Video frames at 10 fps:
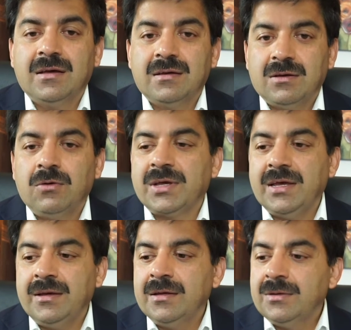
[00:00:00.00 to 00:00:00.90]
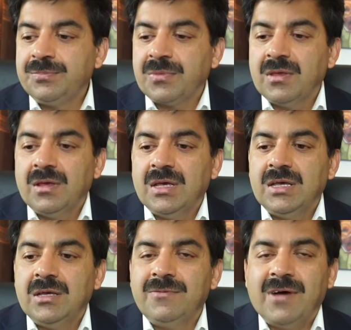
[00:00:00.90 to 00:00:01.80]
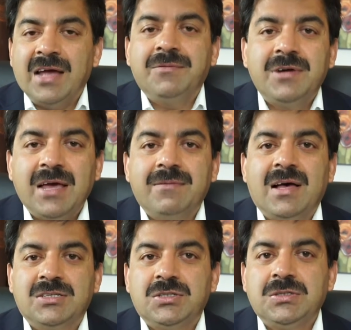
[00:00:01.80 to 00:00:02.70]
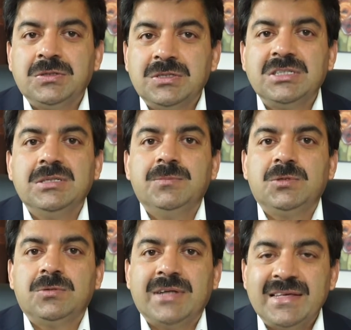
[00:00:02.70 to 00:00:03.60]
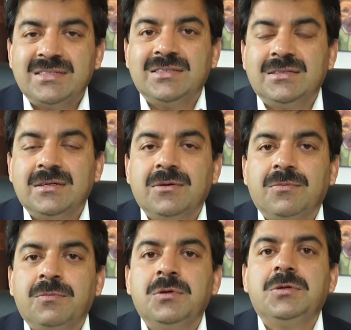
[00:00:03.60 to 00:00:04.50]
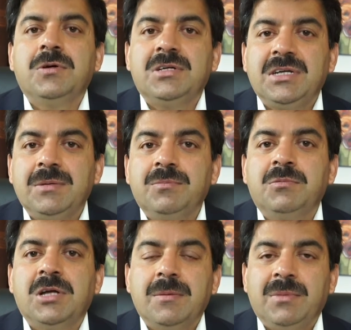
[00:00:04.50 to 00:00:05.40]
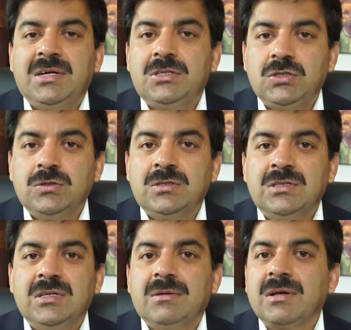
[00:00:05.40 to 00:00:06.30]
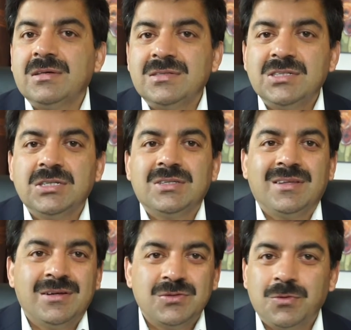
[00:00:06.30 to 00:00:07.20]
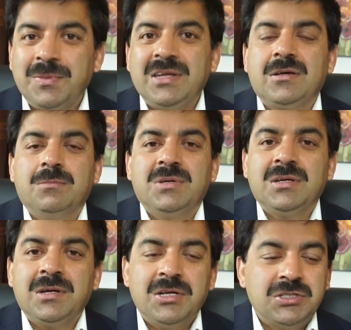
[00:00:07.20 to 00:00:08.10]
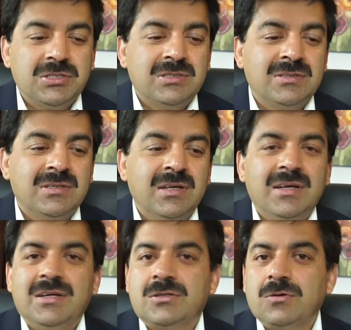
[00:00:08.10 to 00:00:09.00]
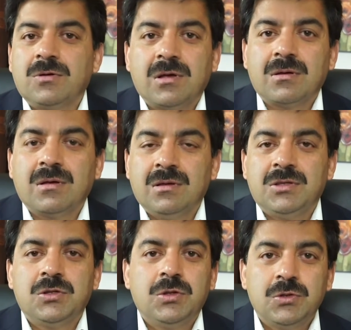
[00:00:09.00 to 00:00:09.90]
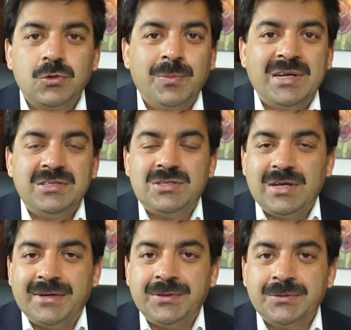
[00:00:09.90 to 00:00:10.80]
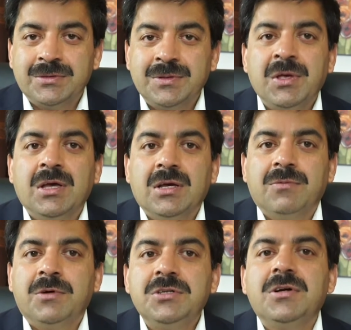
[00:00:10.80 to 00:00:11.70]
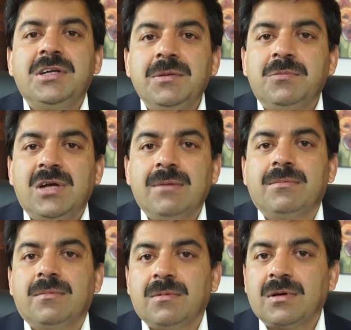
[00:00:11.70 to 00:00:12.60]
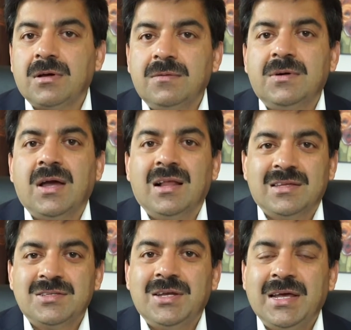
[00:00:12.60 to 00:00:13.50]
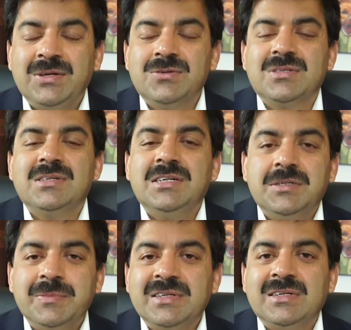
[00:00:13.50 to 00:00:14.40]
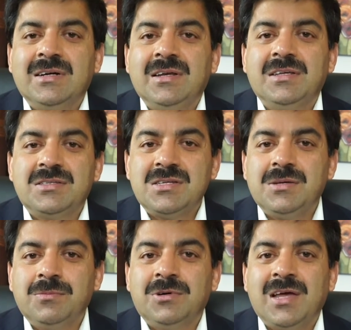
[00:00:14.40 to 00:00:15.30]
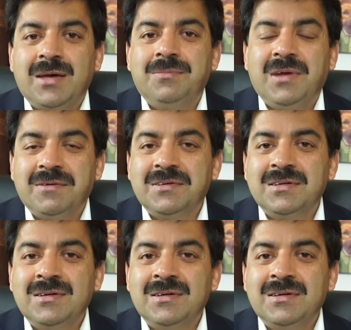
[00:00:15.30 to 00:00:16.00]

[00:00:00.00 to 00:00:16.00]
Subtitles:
okay, if I would have asked your team to test it, would your team would have made sure, considering there are so many combinations, it's so many scenarios, would your team would have covered all the scenarios? He admitted his team would have never